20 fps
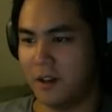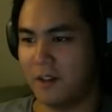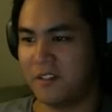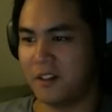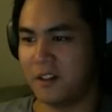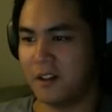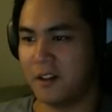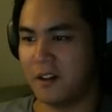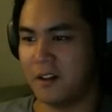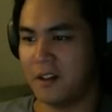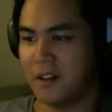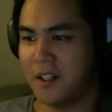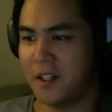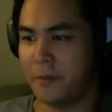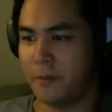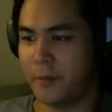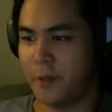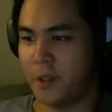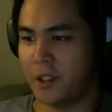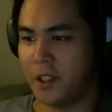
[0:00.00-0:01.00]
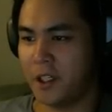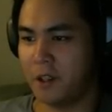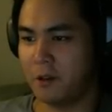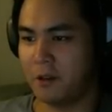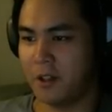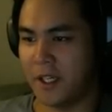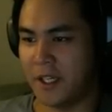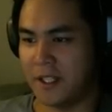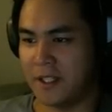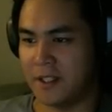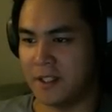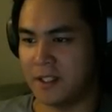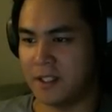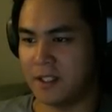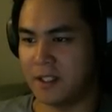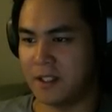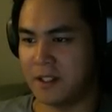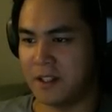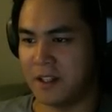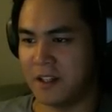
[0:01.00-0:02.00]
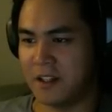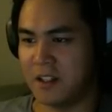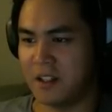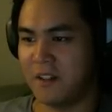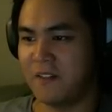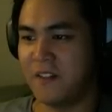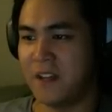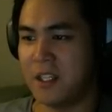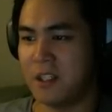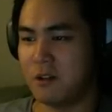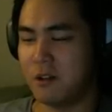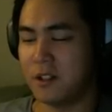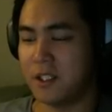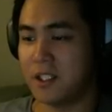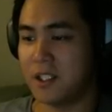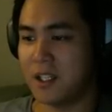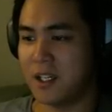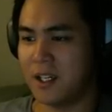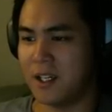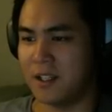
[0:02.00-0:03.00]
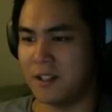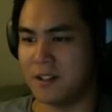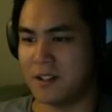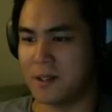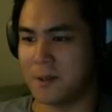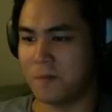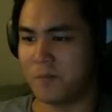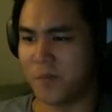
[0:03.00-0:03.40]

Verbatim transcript: After long and murky rains, the sun eventually shines,